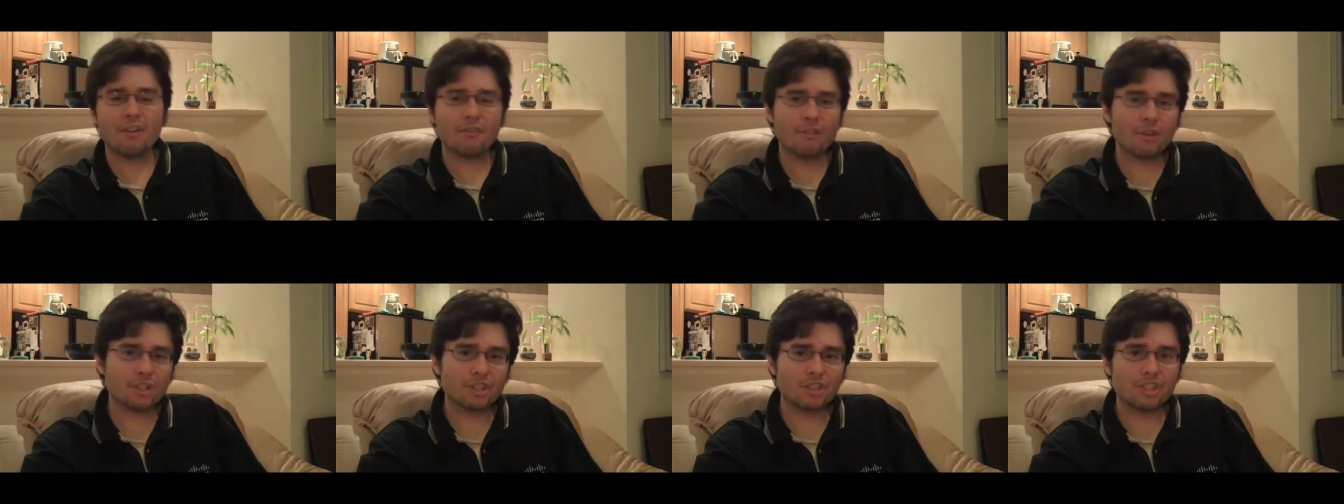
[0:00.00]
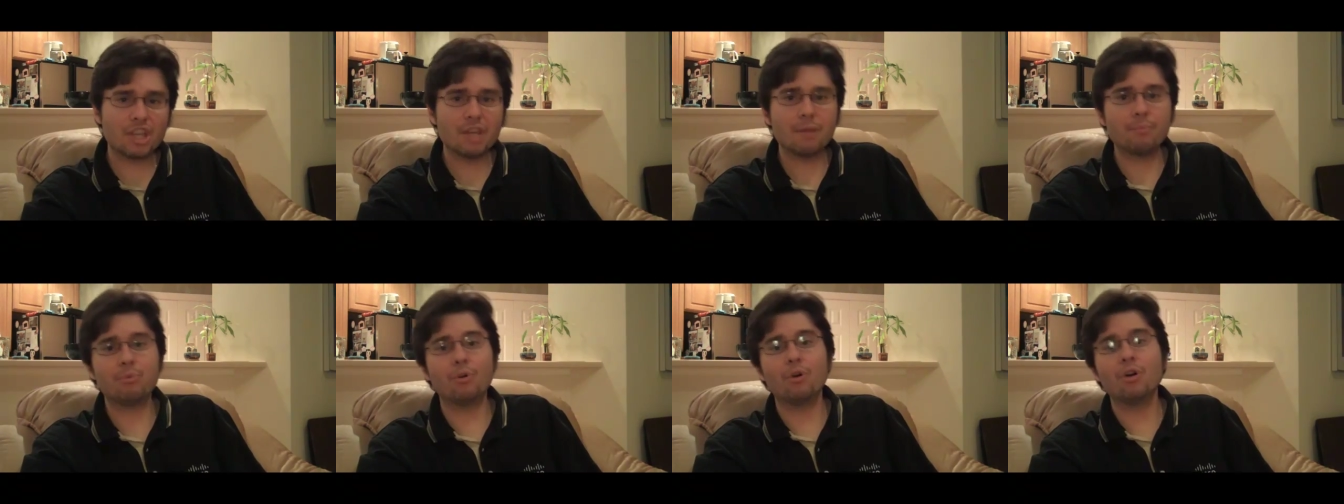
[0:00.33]
For
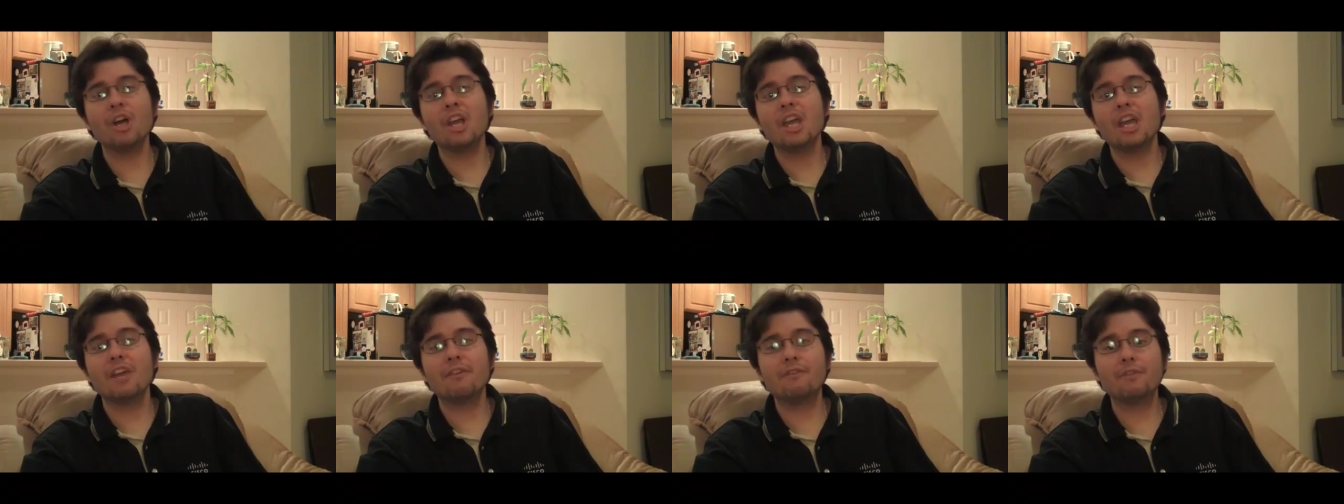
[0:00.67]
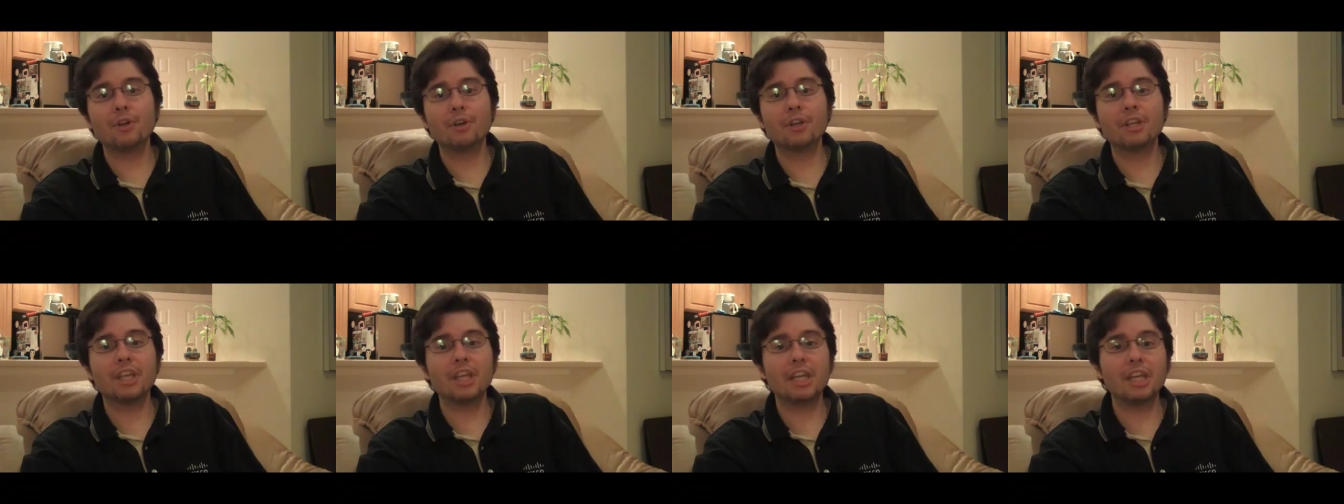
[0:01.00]
example, if
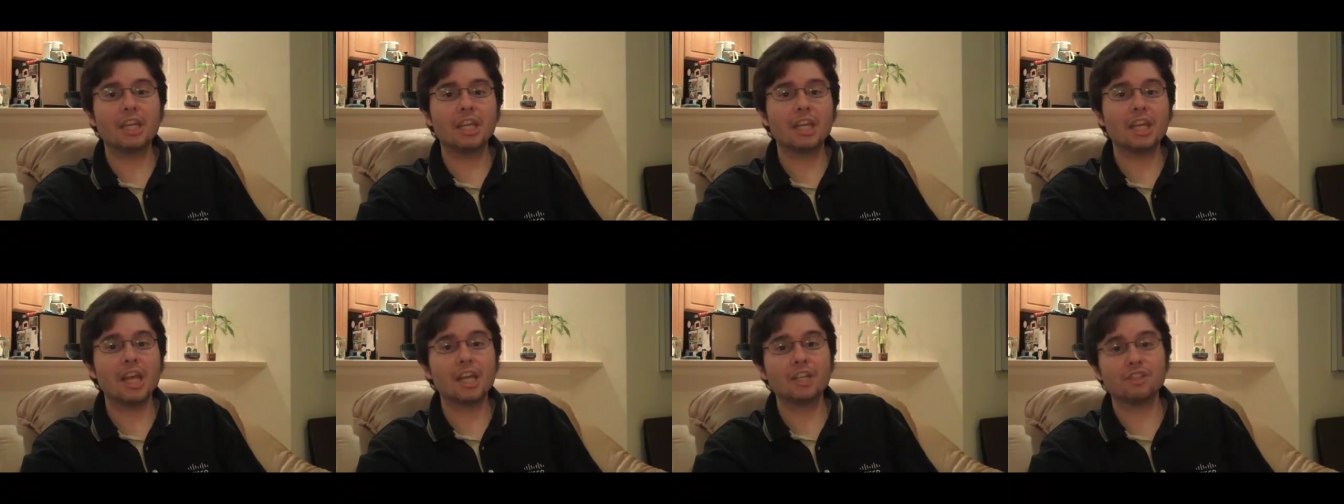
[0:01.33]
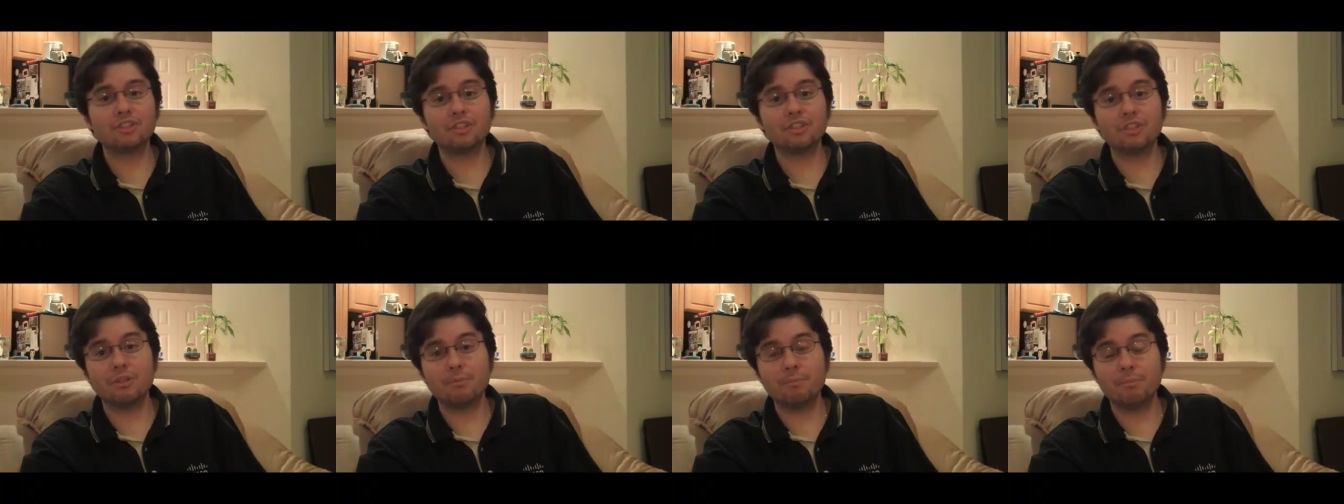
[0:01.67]
you're getting an
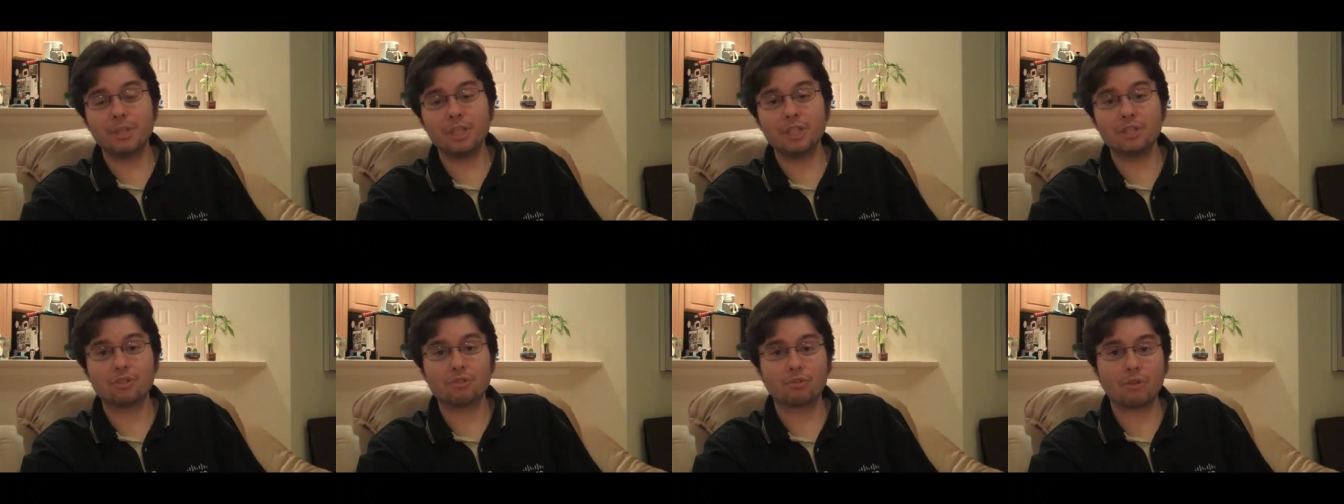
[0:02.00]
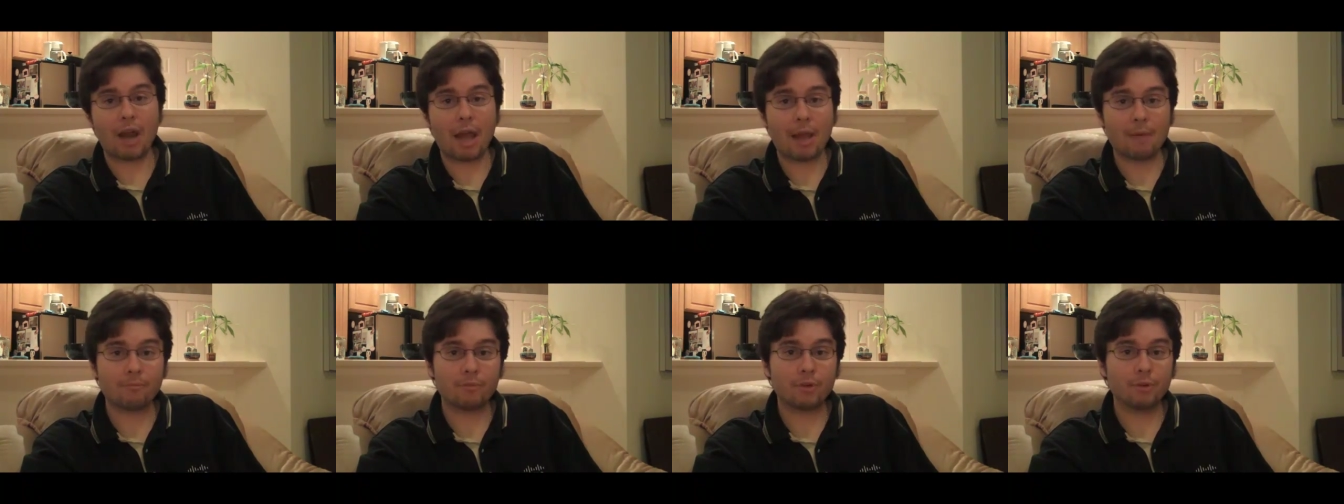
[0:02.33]
SNMP
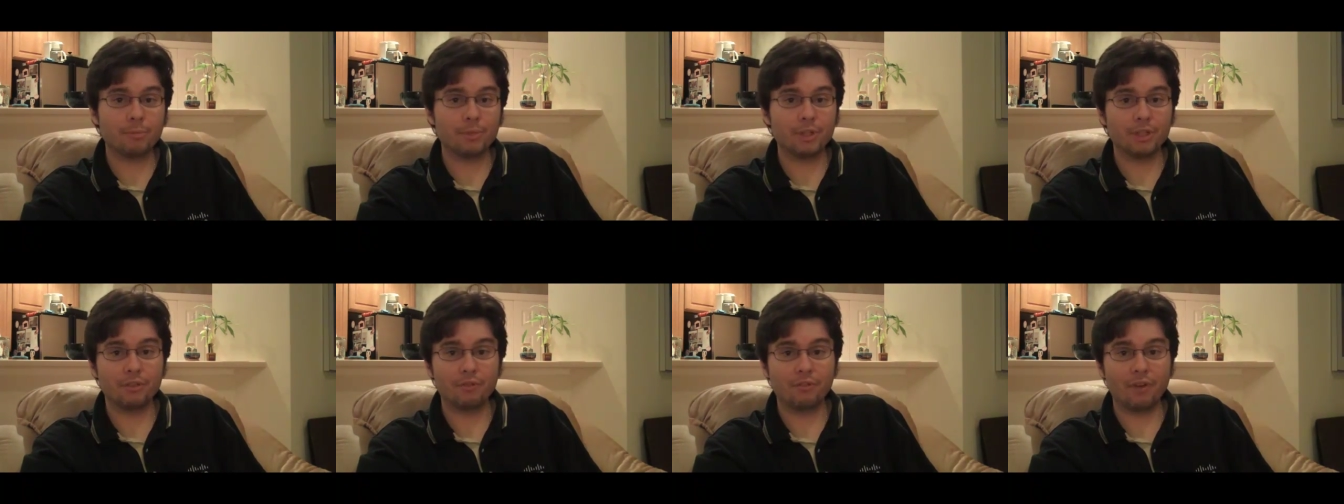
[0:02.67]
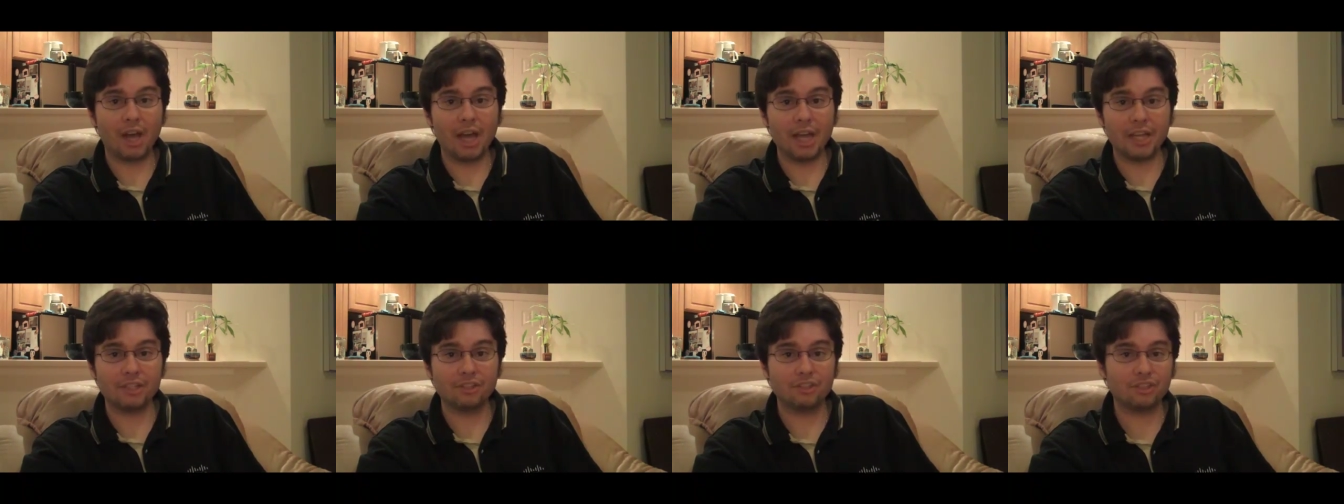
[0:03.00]
trap from a
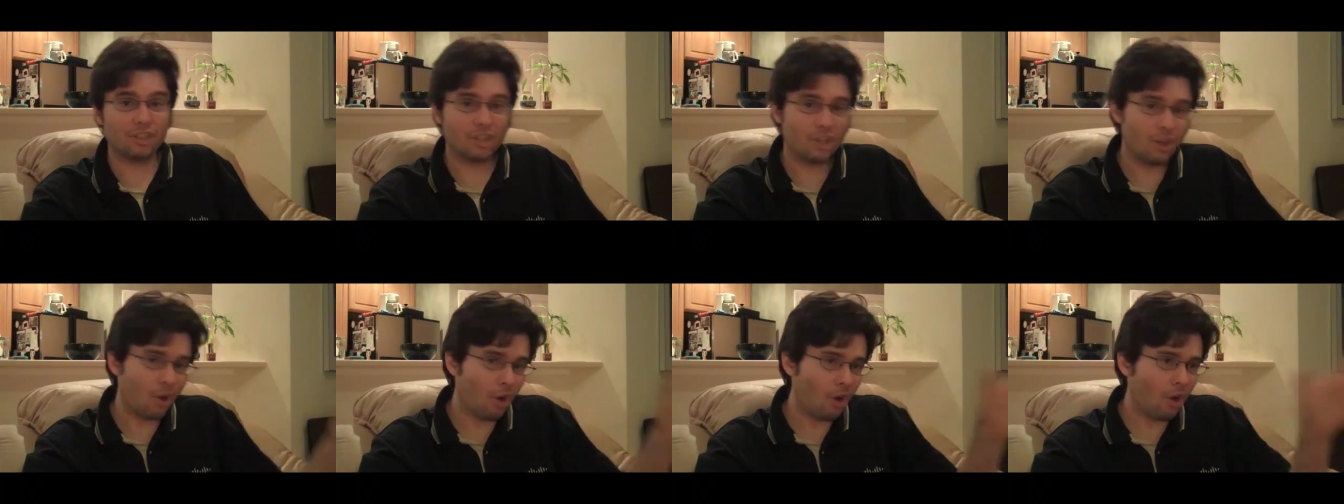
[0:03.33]
device and